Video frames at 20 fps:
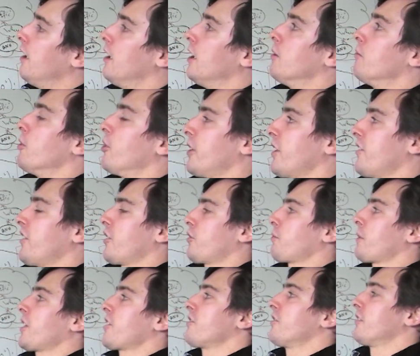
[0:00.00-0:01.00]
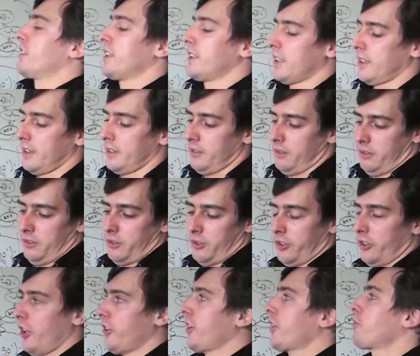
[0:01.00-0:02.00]
or it's expression tree and
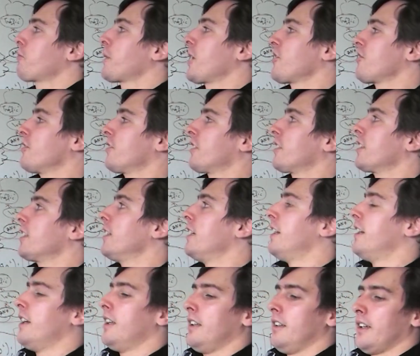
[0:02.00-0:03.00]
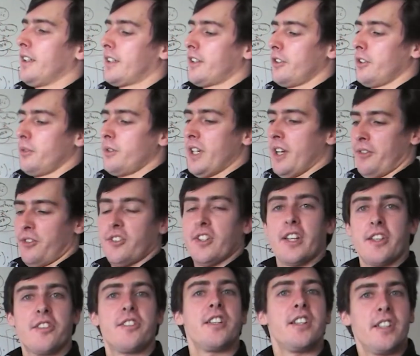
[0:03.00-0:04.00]
or not expression tree. Like, you know, you have
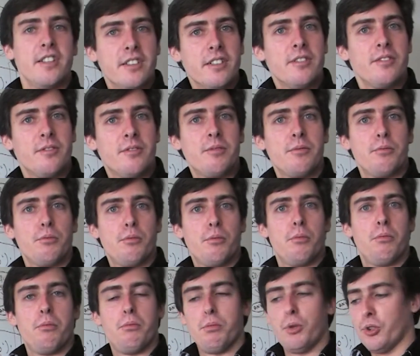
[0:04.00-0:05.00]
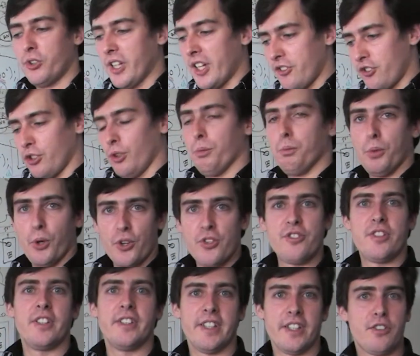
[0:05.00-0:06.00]
16 potential
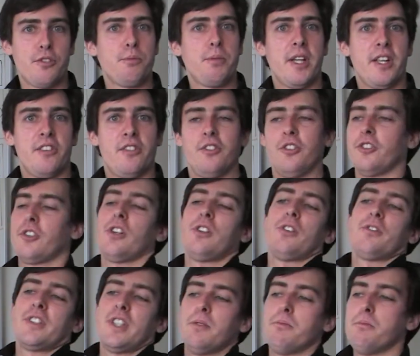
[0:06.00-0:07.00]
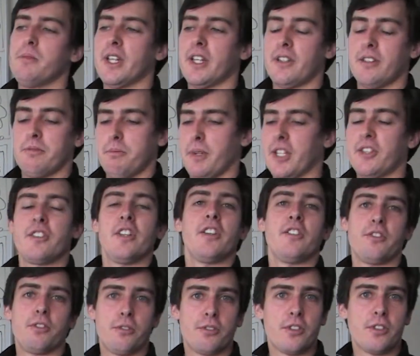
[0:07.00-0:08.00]
points in that space. Not all of them make
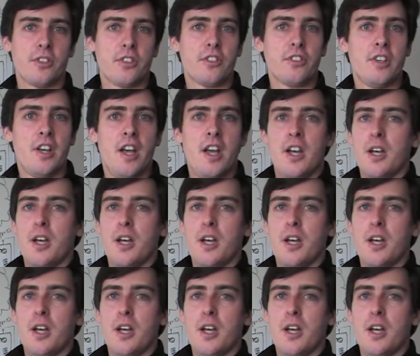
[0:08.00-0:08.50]
sense, of course,